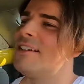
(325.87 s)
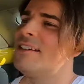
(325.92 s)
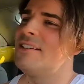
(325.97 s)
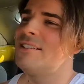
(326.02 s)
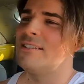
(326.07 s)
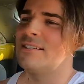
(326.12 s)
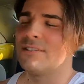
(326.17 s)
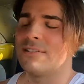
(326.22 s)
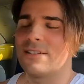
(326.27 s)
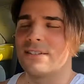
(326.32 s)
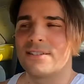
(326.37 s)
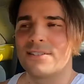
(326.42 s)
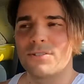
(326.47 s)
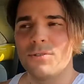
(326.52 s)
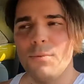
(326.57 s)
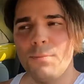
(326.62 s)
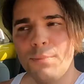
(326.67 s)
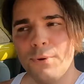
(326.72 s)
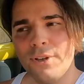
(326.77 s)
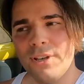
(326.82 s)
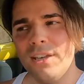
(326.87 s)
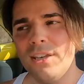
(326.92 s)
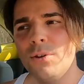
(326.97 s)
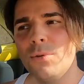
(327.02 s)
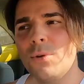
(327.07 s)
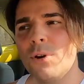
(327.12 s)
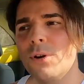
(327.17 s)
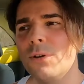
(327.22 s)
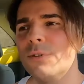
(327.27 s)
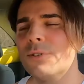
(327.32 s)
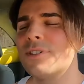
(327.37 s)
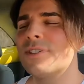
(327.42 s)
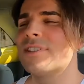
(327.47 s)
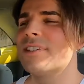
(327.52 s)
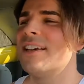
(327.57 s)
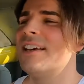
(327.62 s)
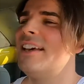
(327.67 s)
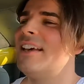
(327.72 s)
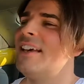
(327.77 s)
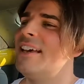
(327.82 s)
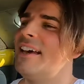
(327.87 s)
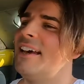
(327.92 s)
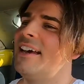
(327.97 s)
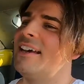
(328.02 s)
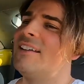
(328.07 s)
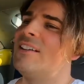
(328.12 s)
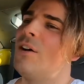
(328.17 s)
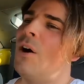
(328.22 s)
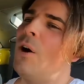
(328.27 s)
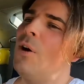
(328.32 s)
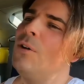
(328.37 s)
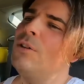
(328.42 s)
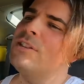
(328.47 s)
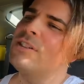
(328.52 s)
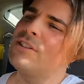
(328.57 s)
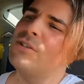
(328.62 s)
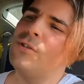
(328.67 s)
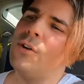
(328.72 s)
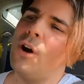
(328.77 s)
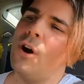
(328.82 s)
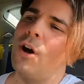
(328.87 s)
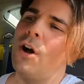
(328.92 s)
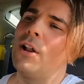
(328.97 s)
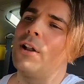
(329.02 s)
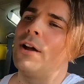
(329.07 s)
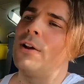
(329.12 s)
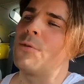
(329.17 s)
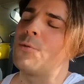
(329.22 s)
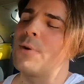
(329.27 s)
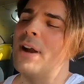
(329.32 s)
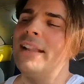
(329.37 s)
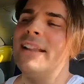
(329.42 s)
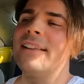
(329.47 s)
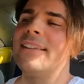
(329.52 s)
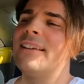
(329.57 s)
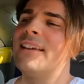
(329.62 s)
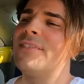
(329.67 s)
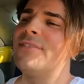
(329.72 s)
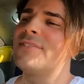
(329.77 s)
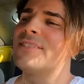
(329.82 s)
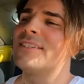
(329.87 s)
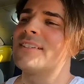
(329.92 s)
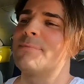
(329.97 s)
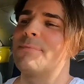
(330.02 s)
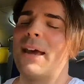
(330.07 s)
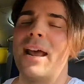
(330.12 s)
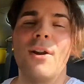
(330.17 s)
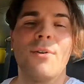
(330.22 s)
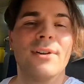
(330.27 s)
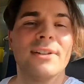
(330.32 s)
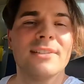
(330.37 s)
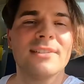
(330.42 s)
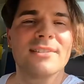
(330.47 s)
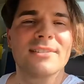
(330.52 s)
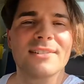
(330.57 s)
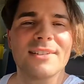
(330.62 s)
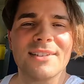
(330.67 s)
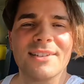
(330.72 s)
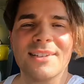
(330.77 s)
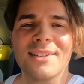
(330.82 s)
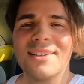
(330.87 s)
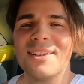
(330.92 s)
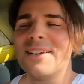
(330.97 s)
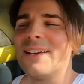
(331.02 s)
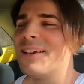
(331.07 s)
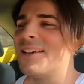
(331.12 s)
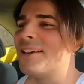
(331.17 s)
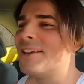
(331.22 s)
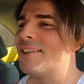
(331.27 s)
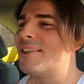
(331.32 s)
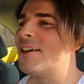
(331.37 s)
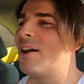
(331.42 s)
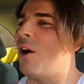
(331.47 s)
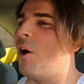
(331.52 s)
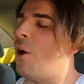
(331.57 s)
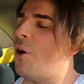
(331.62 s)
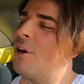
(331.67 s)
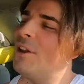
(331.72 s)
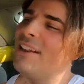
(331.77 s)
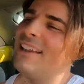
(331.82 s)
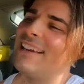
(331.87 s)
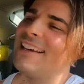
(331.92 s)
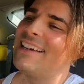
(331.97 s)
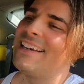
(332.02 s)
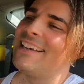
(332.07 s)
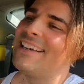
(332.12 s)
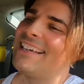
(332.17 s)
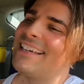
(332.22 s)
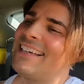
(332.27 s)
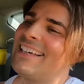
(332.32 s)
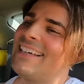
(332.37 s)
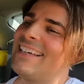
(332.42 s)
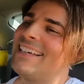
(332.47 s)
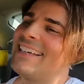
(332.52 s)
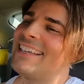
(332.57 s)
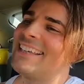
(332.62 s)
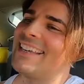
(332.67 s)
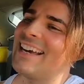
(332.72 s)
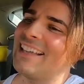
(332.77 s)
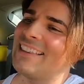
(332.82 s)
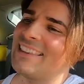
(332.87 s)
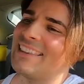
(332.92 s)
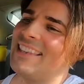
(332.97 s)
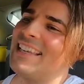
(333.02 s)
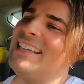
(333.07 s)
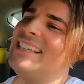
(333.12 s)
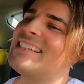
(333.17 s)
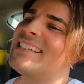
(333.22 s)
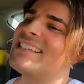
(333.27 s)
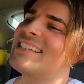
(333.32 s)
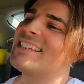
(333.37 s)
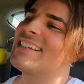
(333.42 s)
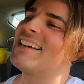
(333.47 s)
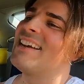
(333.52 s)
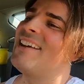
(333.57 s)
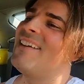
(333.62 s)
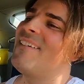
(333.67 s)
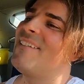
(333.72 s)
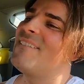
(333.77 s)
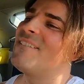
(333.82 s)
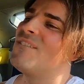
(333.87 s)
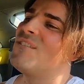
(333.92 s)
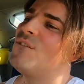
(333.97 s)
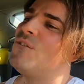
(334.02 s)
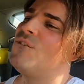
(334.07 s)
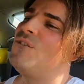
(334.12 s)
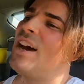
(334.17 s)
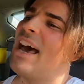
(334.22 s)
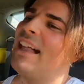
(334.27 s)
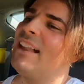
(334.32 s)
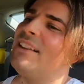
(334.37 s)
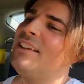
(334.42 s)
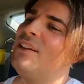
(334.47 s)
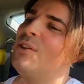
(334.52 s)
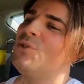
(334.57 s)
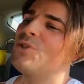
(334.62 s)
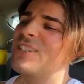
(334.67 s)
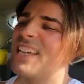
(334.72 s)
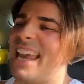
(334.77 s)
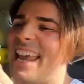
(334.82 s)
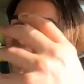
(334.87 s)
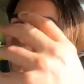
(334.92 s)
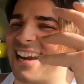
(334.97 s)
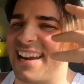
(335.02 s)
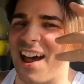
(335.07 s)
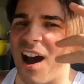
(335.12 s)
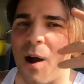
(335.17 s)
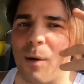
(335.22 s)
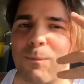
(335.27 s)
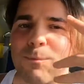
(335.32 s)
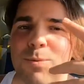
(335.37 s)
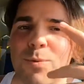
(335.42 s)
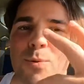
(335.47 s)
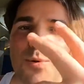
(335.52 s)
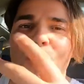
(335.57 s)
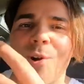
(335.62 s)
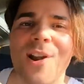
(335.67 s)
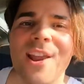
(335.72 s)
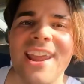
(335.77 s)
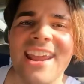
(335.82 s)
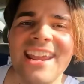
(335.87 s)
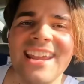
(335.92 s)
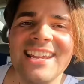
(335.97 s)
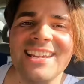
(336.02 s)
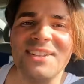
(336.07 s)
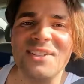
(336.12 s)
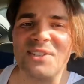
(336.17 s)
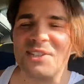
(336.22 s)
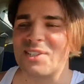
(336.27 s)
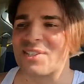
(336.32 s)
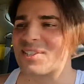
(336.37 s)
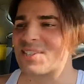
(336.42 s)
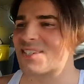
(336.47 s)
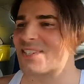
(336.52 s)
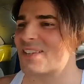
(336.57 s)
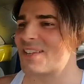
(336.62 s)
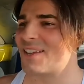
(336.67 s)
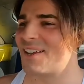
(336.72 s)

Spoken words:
So the superheroes and also our relatives, parents, they all got these values in our brains.